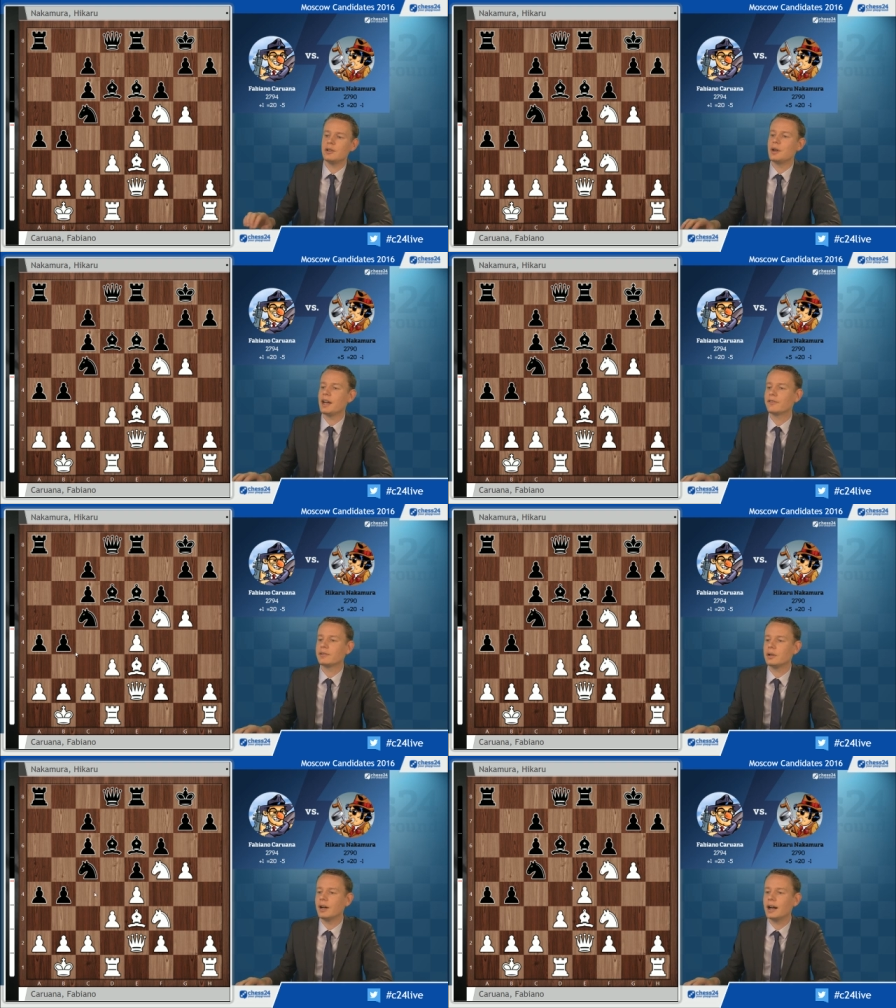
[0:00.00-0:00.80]
You have
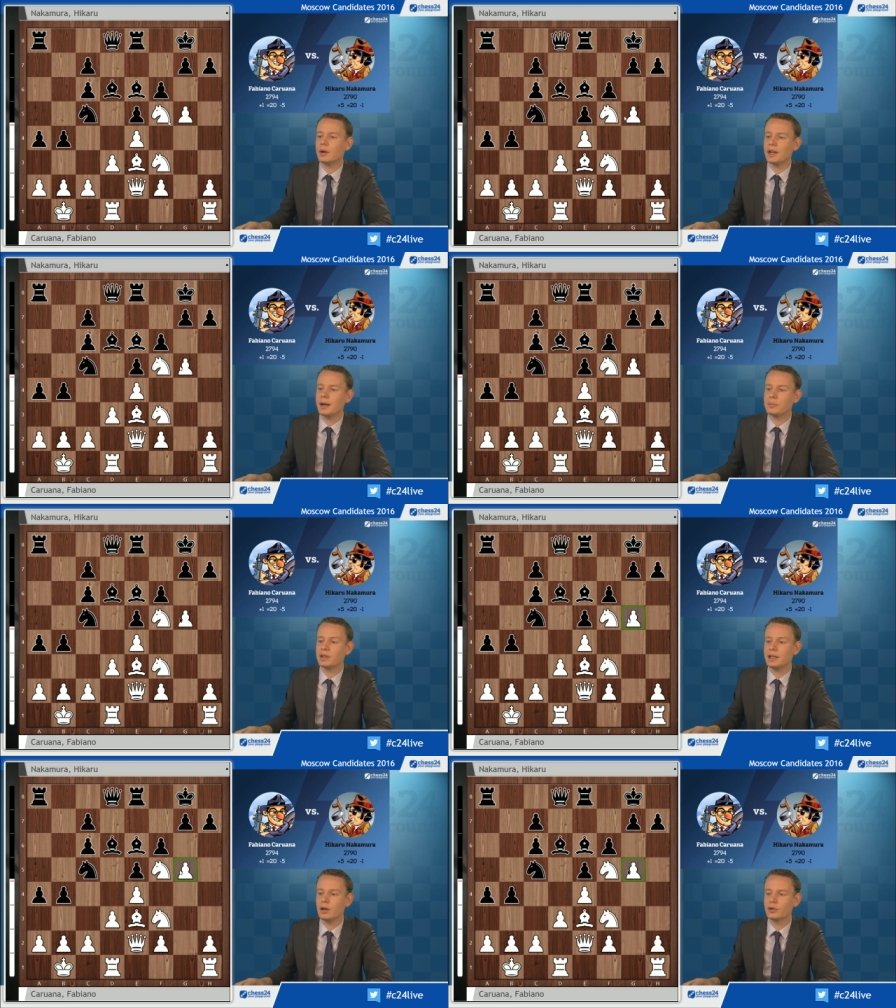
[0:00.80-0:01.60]
to hurry up.
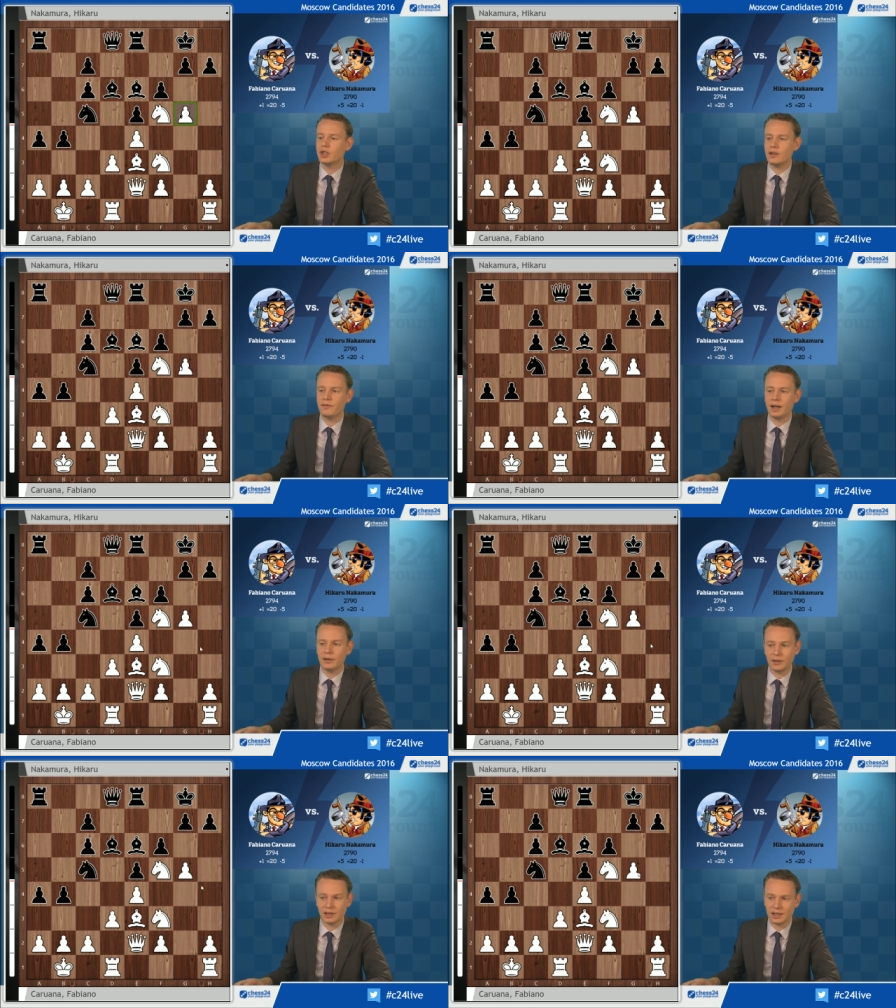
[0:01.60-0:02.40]
He goes
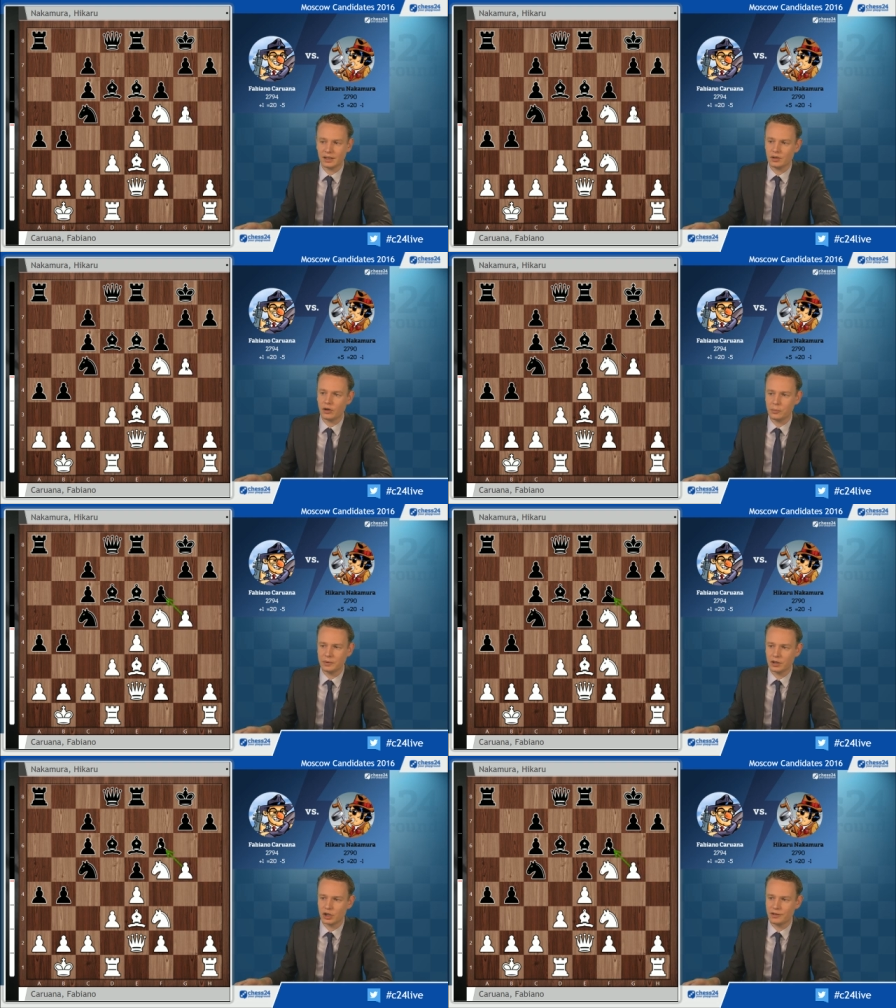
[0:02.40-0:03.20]
g5, intending to
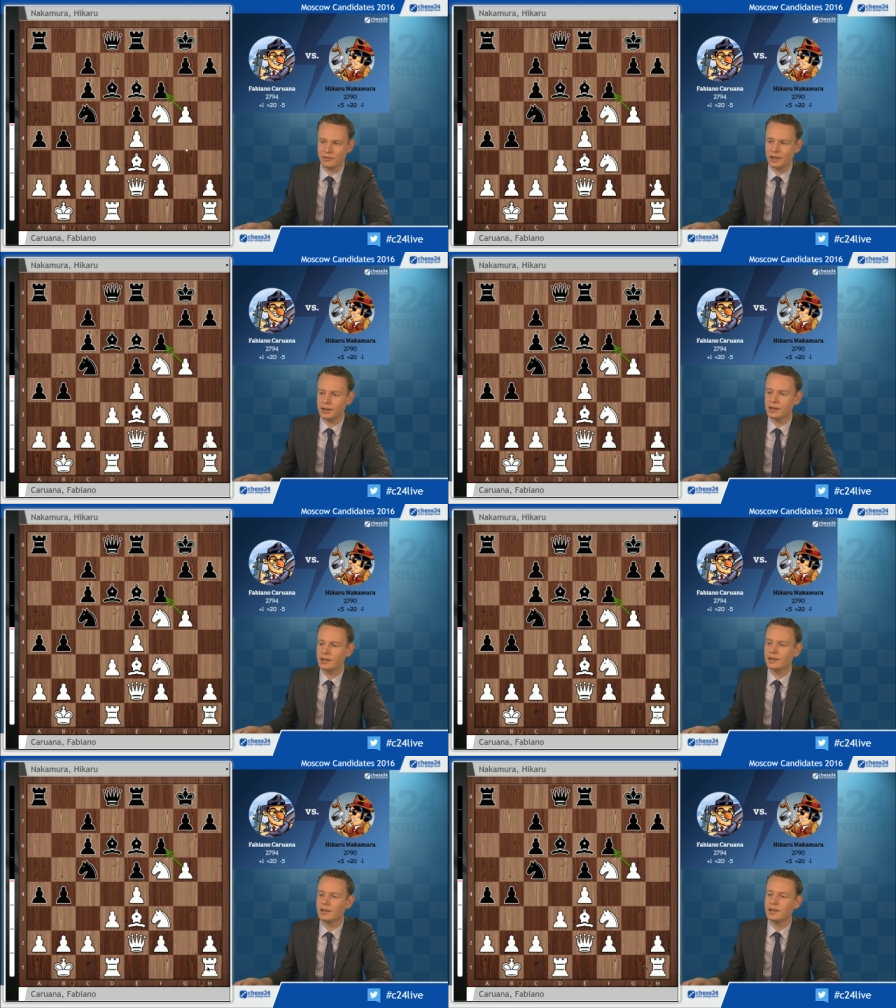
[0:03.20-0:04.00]
open the g file
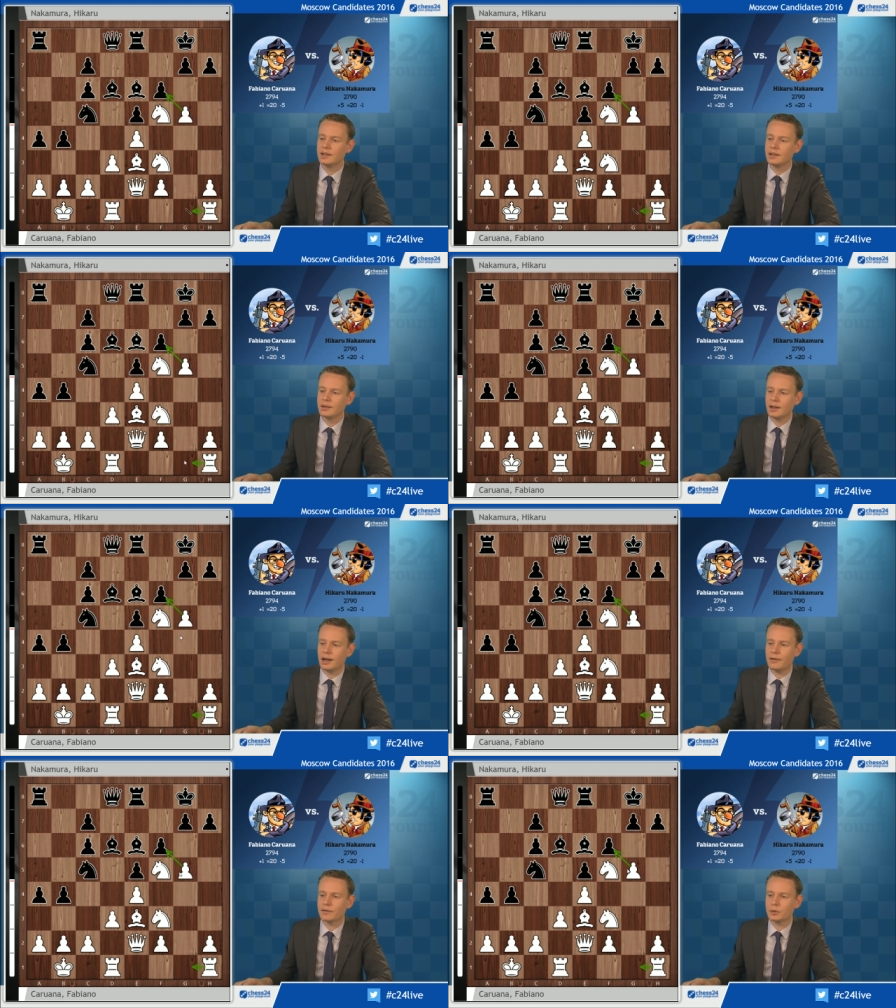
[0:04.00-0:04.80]

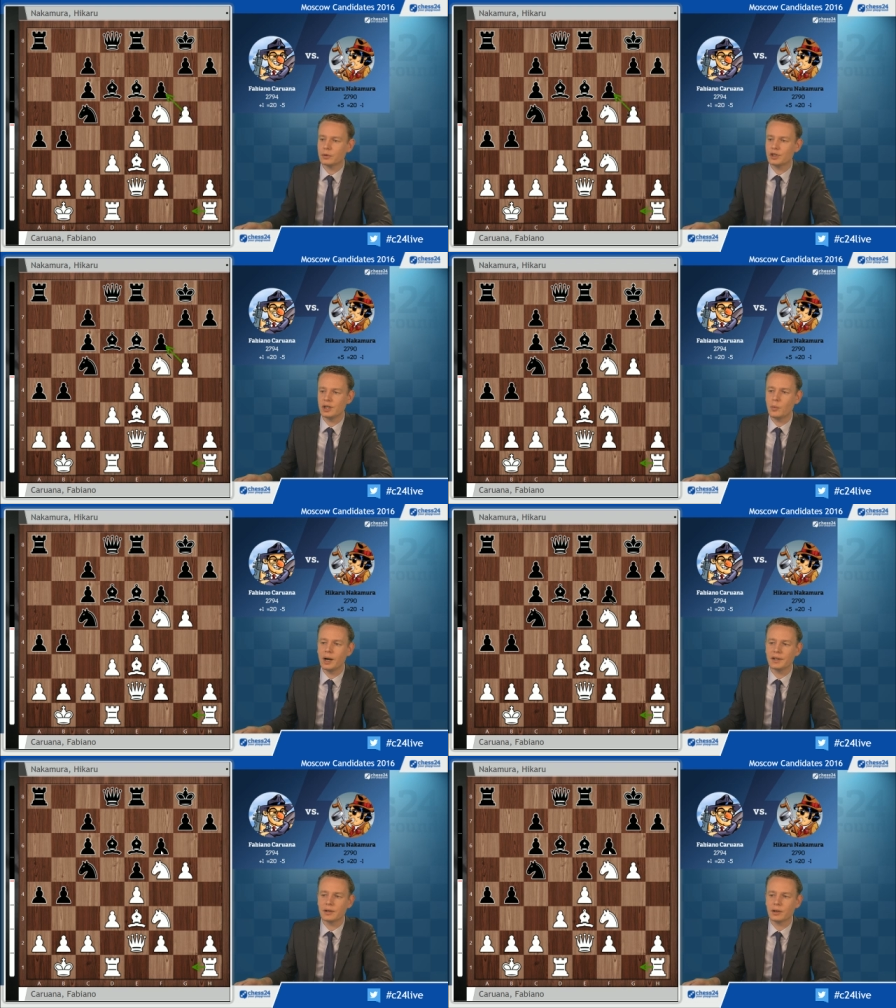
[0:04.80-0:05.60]
after rook
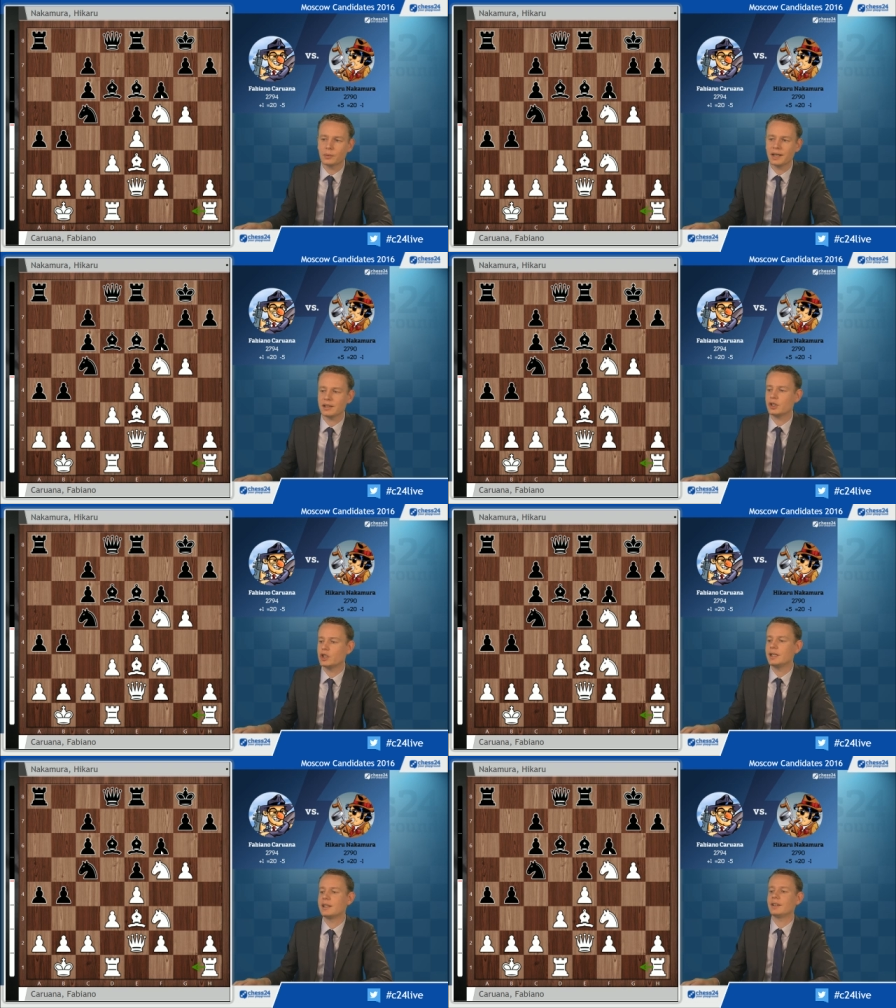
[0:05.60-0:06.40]
g1 to threaten
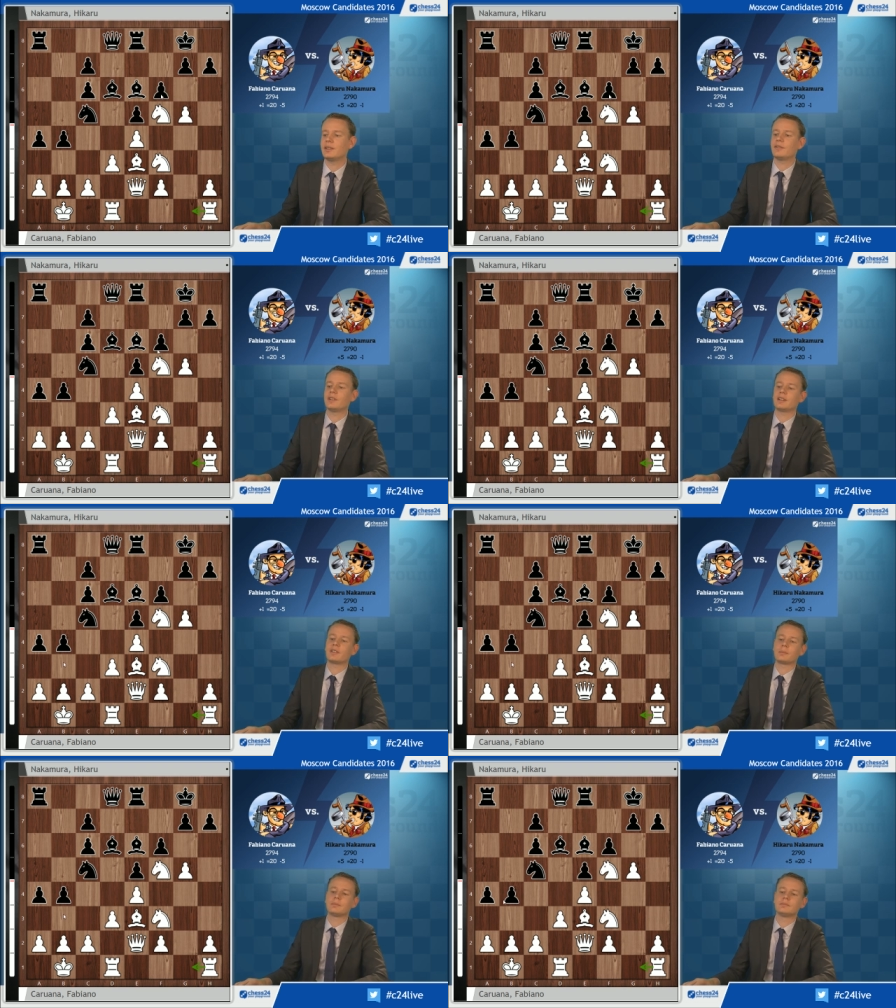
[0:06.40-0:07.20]
g takes f6.